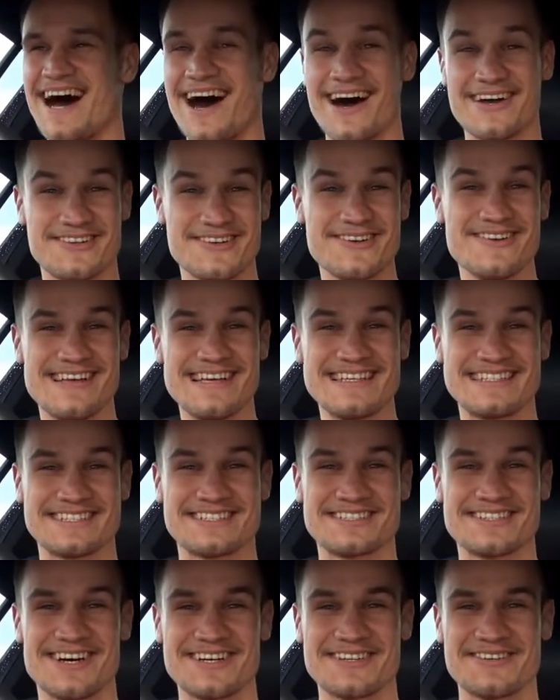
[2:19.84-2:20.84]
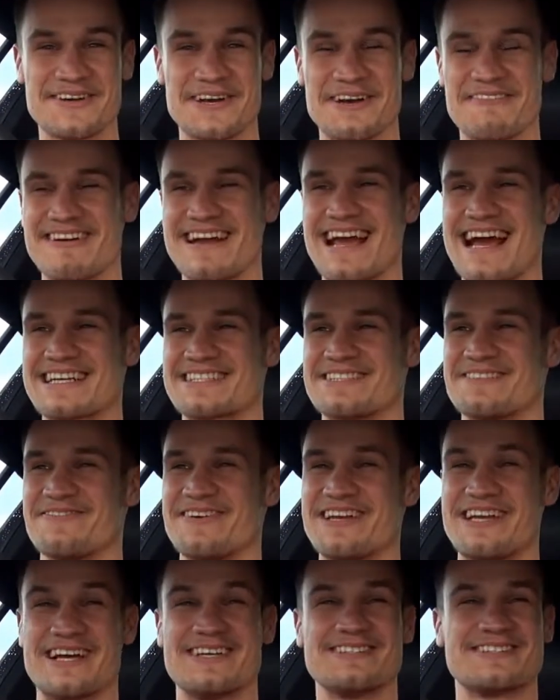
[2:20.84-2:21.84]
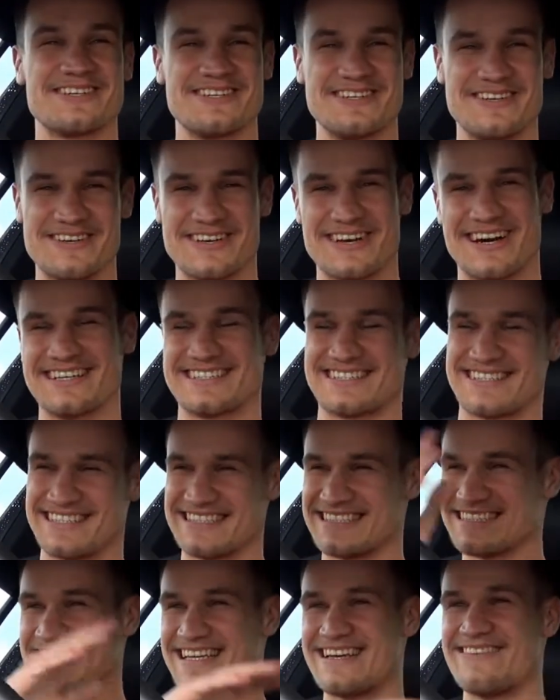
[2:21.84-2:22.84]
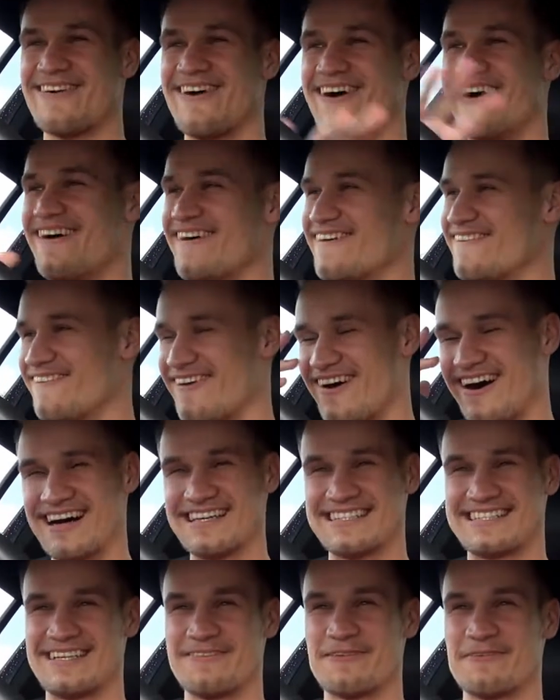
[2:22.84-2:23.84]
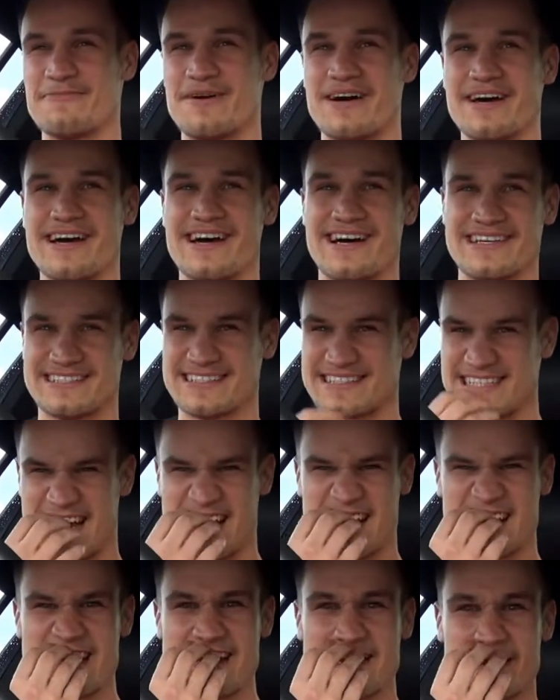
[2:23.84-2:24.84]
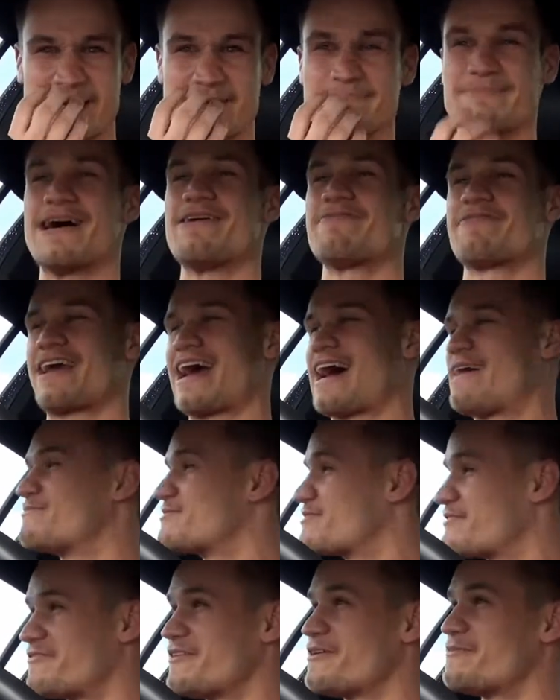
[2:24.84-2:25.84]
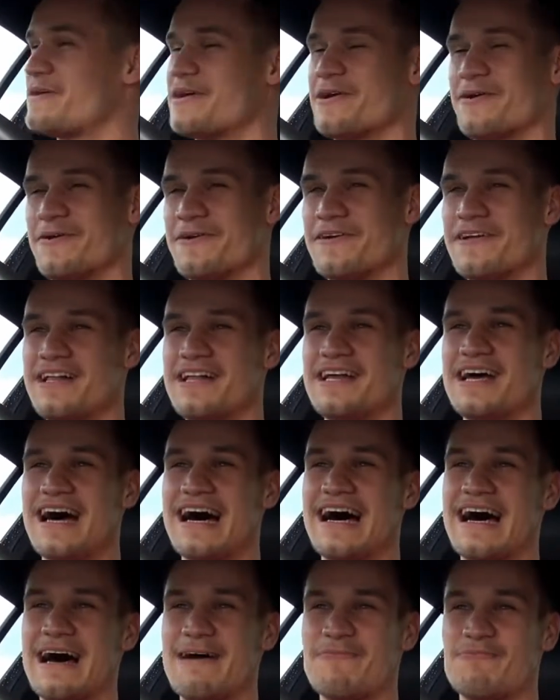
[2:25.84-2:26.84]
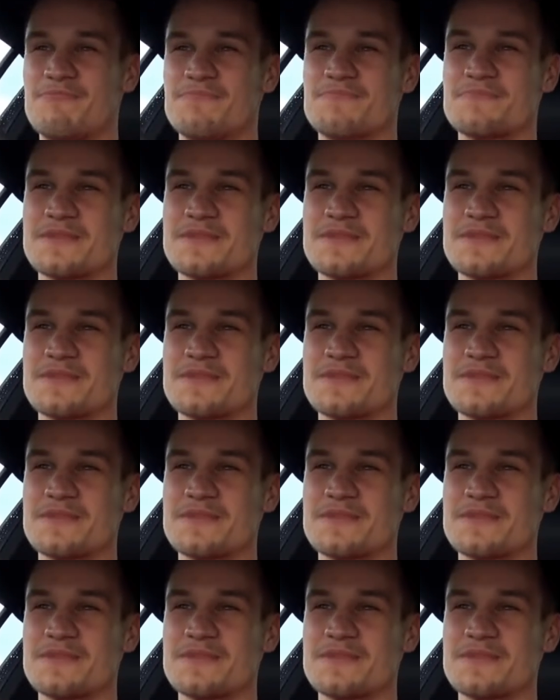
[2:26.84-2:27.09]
I do need to start doing a reaction video so you guys can see what I see with my eyes. I need a mouth cam to film it all.